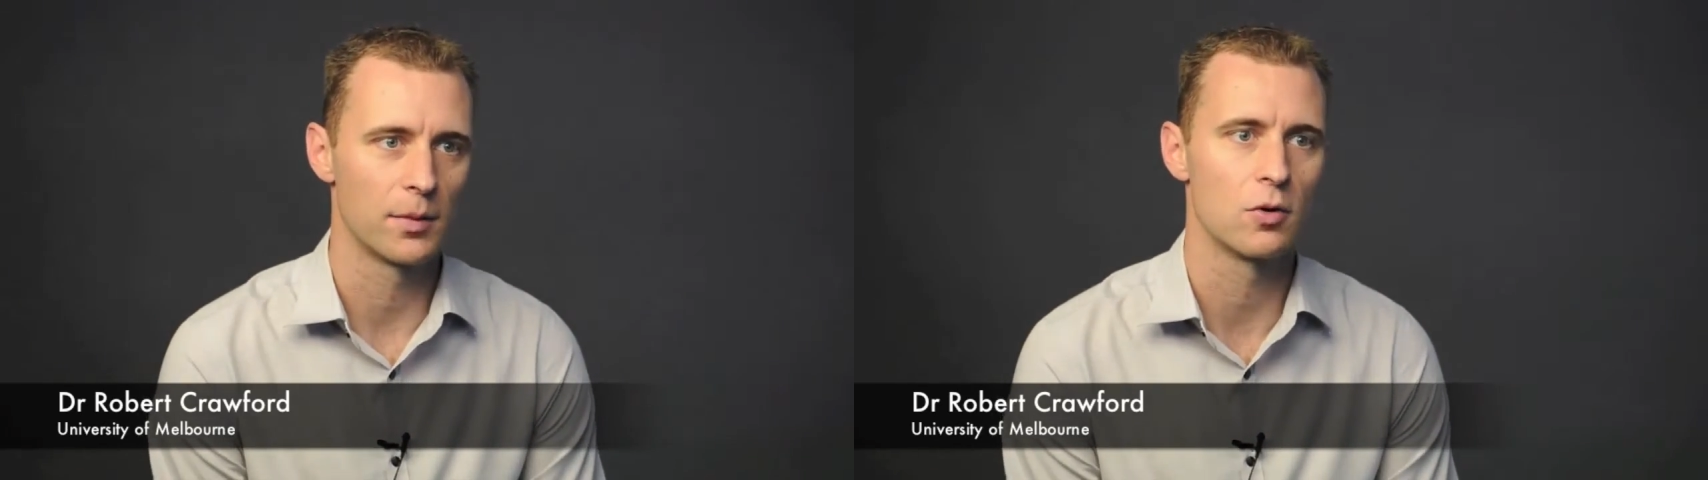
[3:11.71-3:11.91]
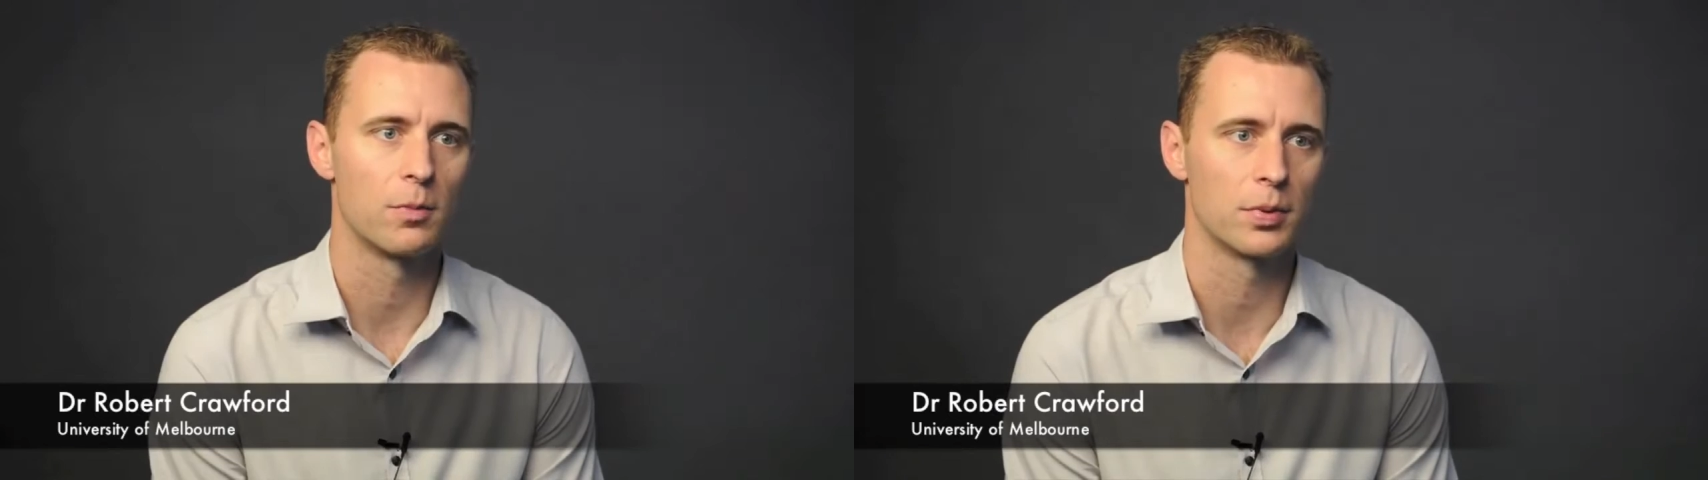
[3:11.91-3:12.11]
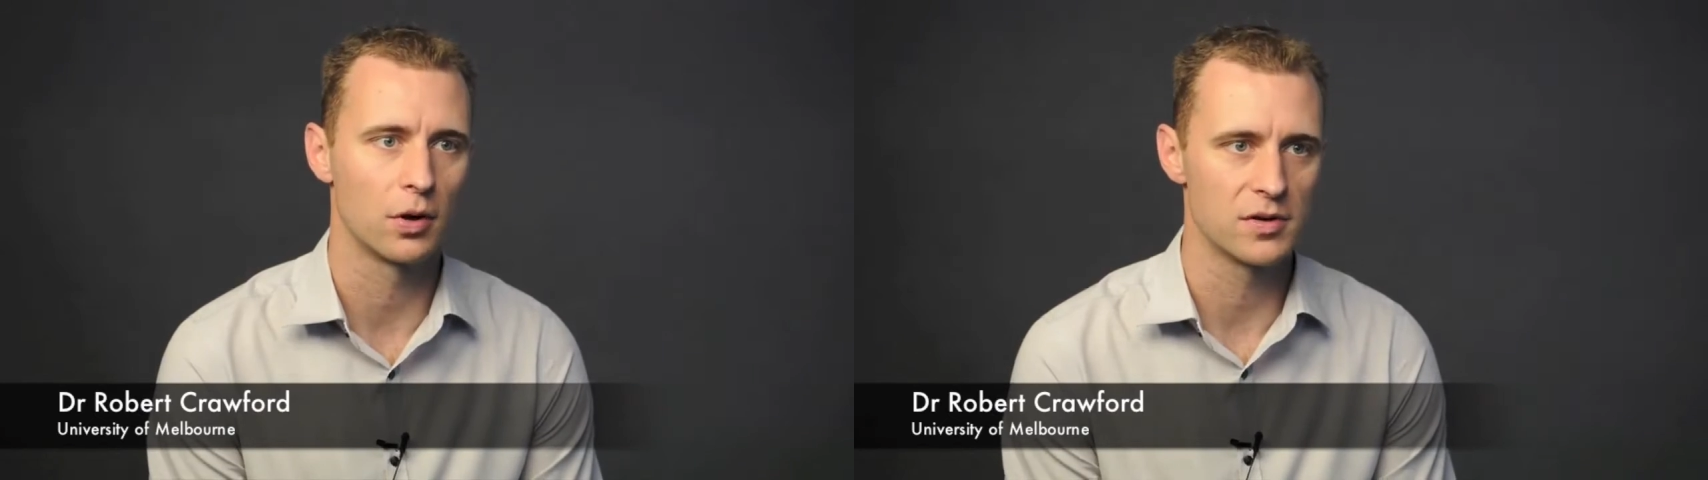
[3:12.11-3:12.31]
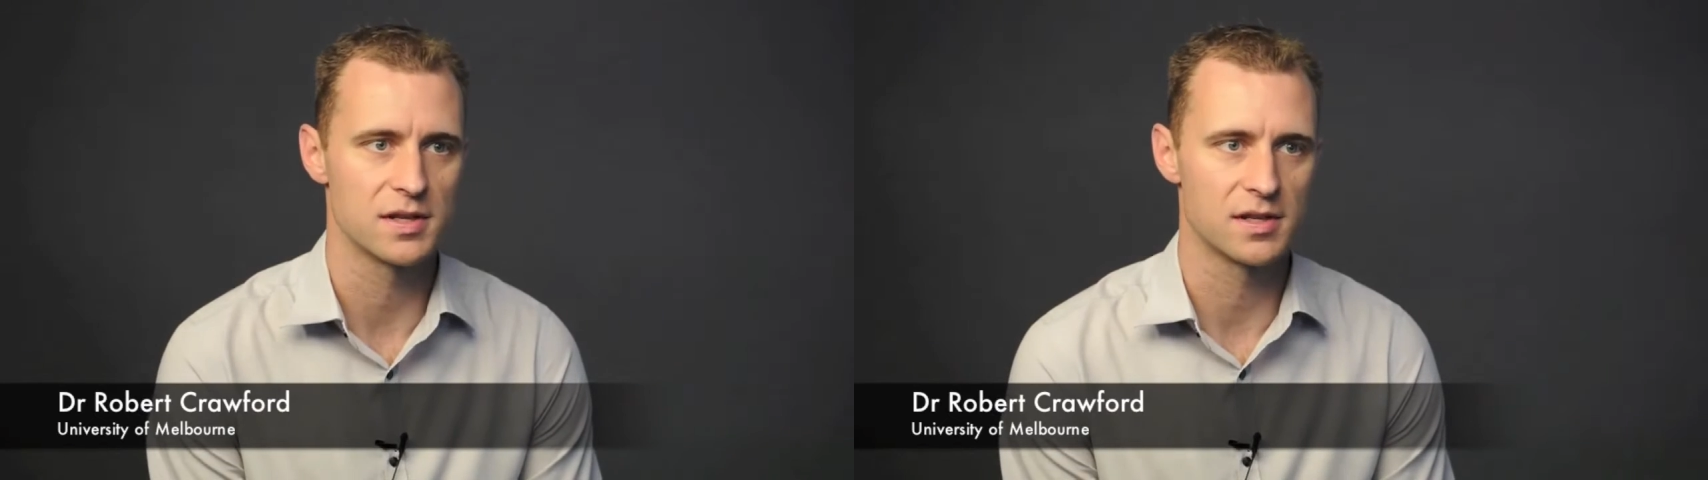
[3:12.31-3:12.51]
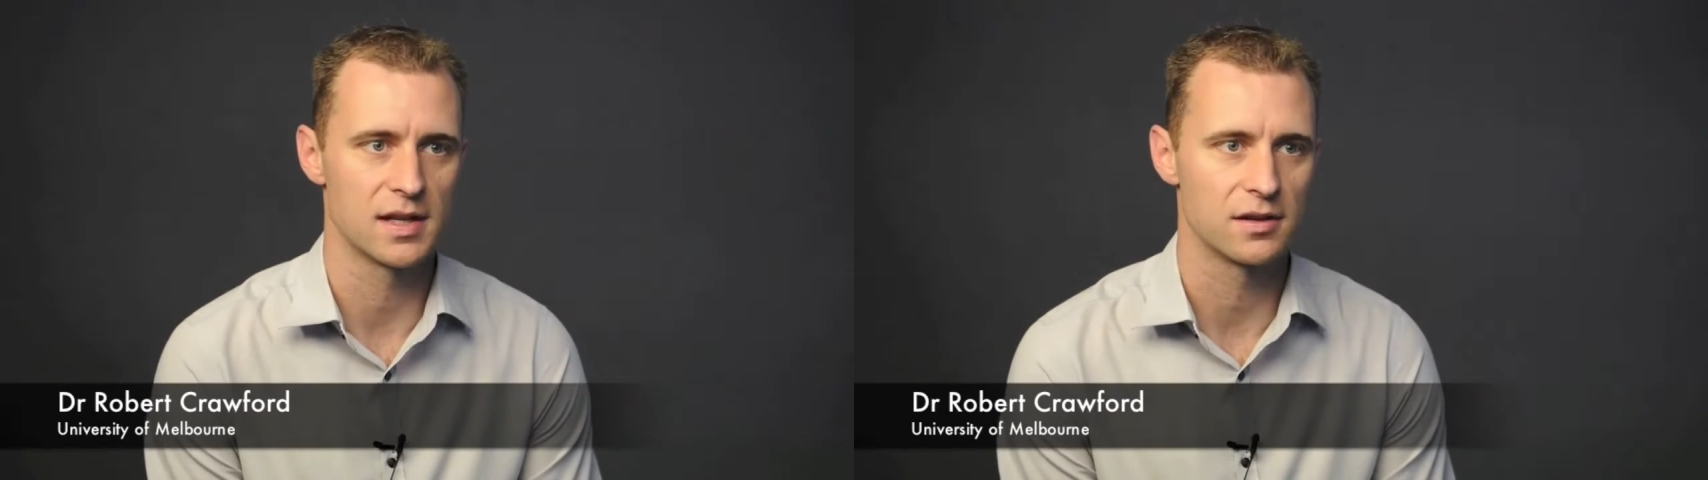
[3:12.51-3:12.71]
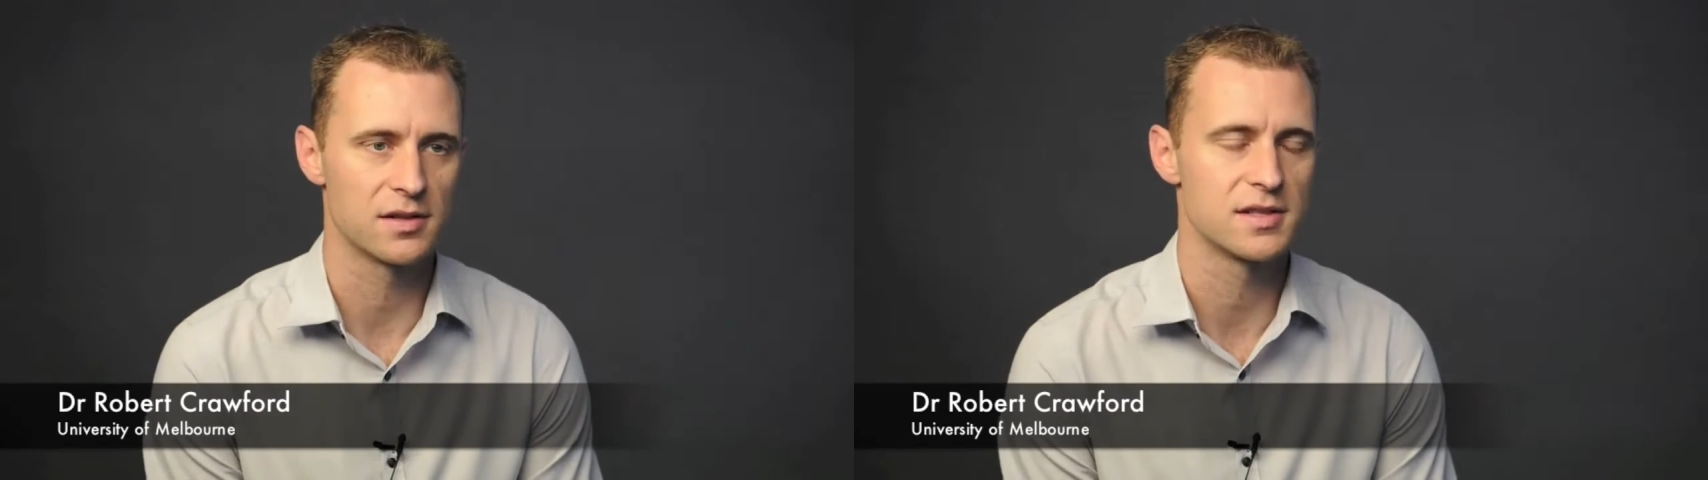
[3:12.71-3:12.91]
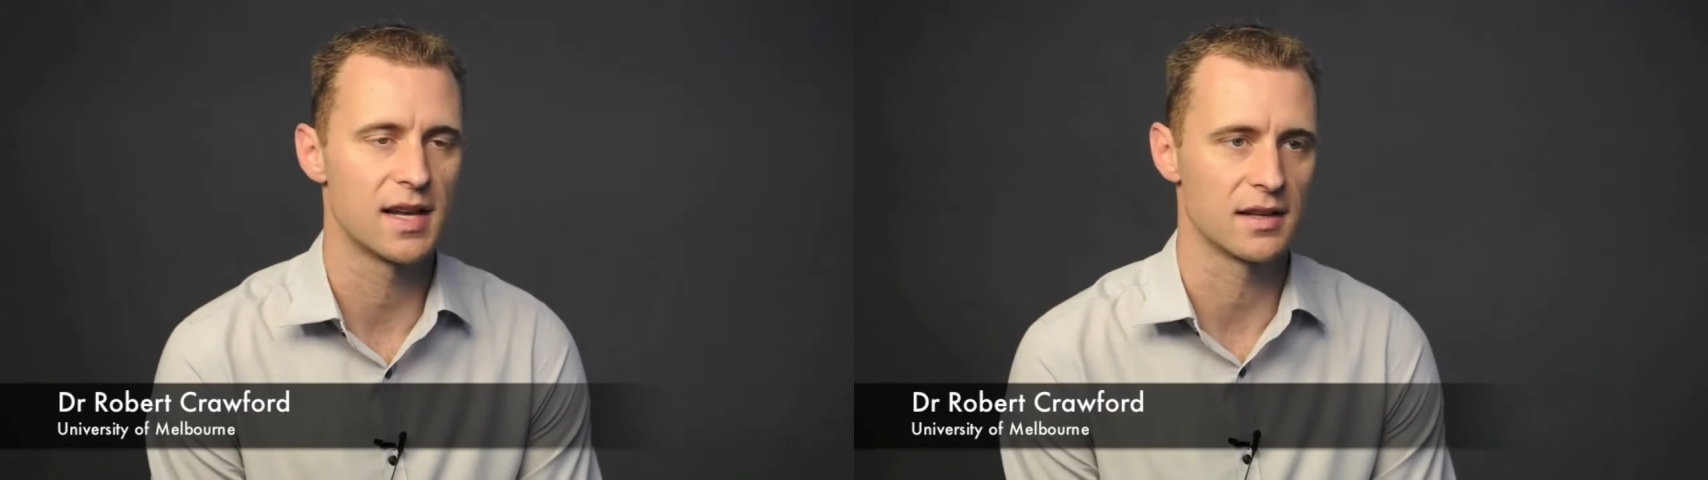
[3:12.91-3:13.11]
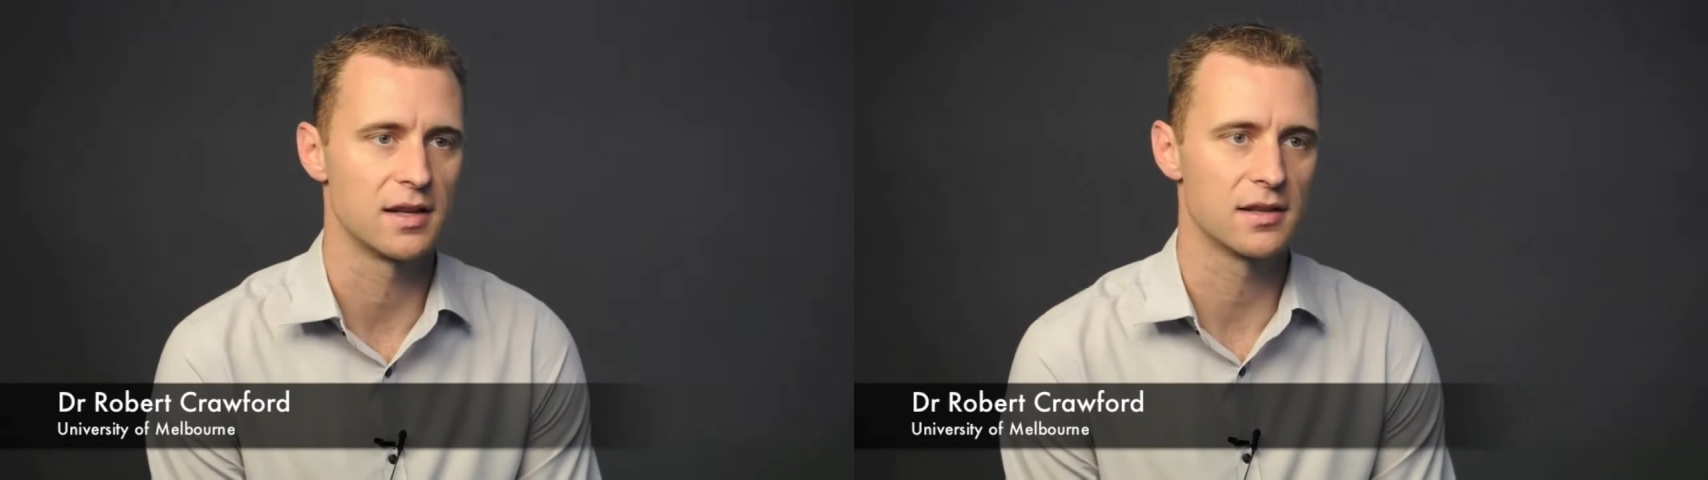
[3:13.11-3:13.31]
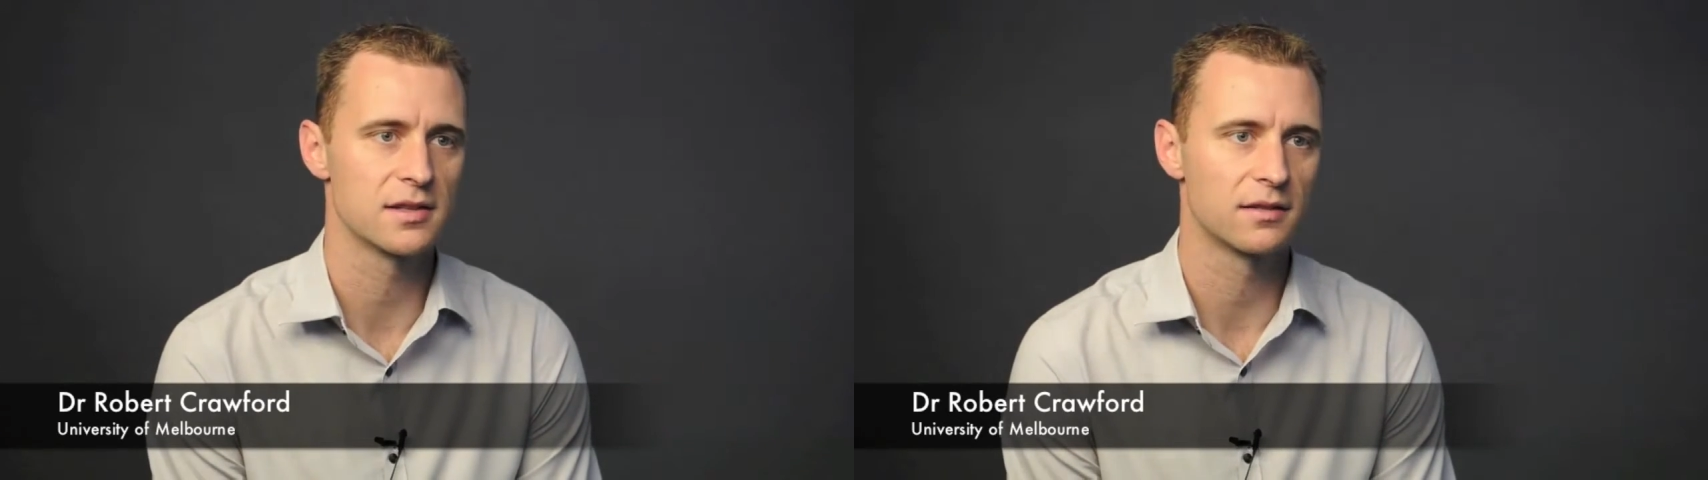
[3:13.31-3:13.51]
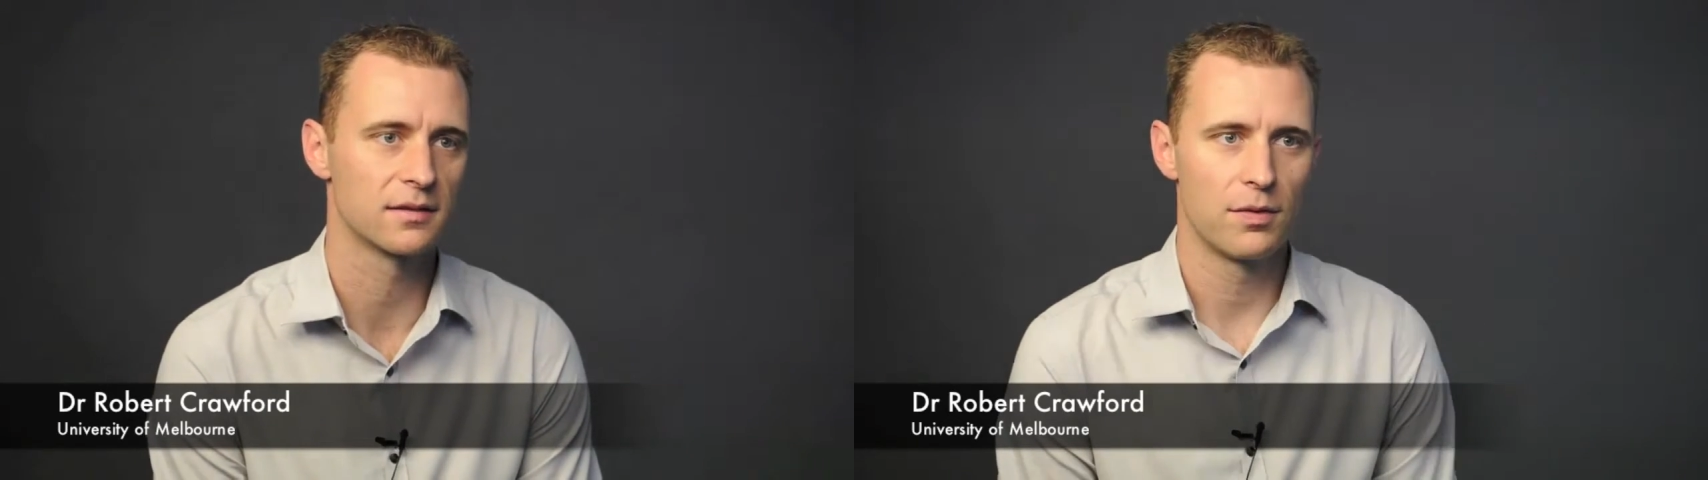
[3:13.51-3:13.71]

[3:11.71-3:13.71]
what we call process analysis techniques.